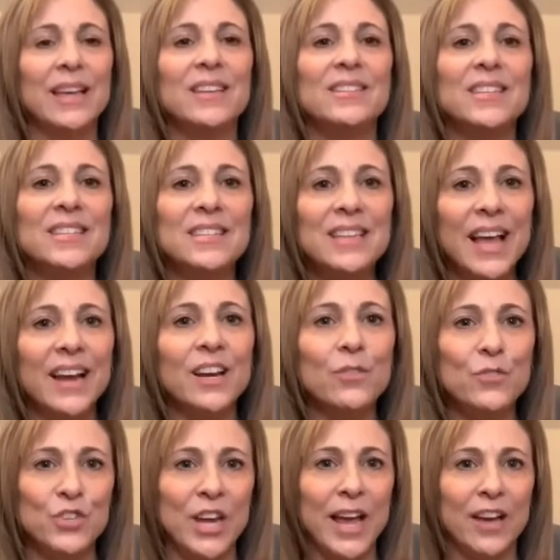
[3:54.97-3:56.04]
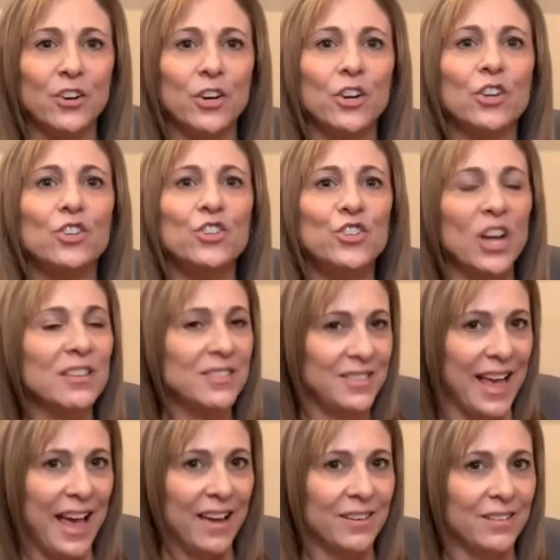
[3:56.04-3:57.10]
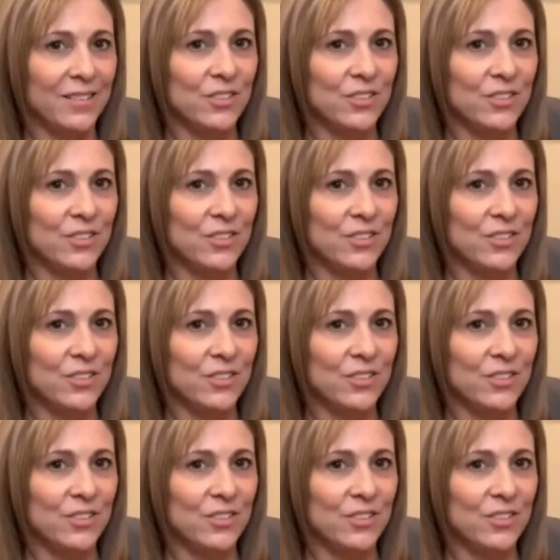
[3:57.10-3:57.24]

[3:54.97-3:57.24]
Is this negative chatter just that,